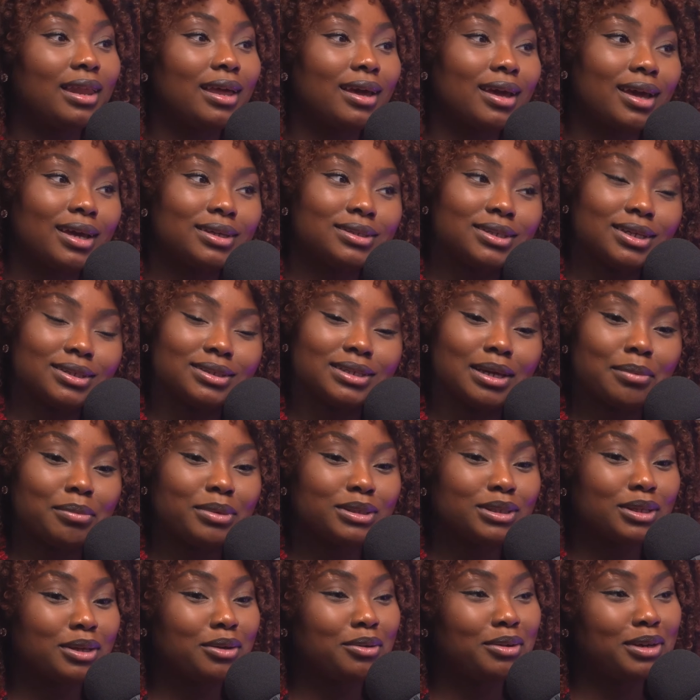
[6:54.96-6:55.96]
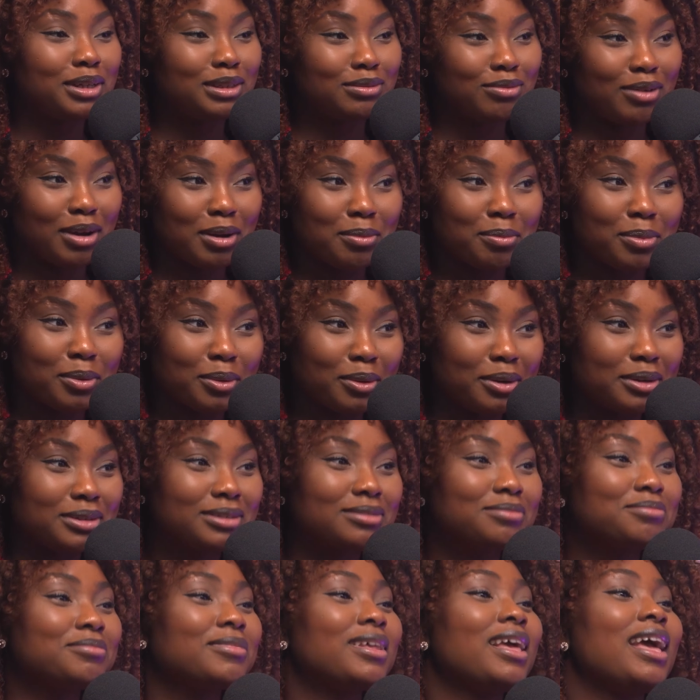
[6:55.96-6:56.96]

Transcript: Like I said, cybersecurity is very broad.